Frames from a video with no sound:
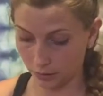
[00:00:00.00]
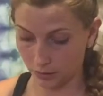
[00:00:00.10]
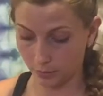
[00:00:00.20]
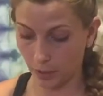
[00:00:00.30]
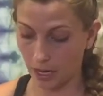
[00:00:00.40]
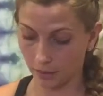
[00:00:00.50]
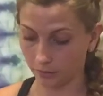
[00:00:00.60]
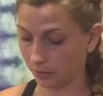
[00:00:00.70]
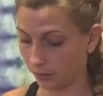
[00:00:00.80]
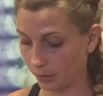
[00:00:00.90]
like
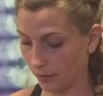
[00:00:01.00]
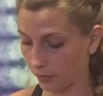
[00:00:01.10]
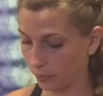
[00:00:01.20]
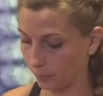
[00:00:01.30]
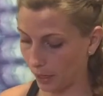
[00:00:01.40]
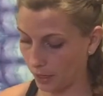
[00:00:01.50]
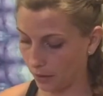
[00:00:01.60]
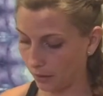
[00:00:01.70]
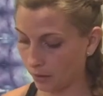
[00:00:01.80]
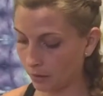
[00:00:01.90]
sporadically or whatever, but